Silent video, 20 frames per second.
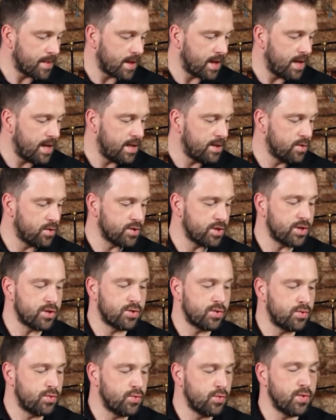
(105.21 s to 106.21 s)
in order
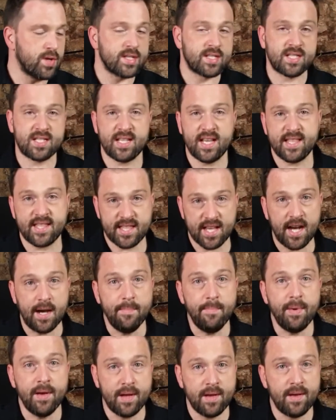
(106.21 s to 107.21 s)
to do a
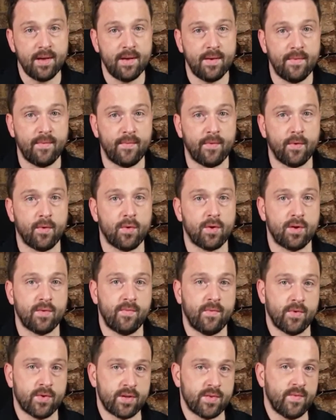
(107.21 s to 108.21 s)
setup for
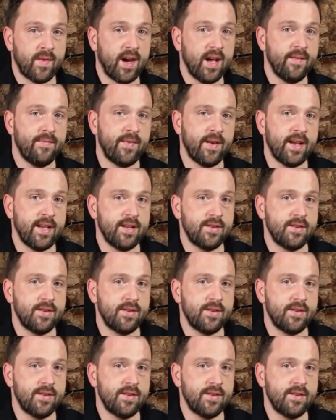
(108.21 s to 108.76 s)
the Wi-Fi,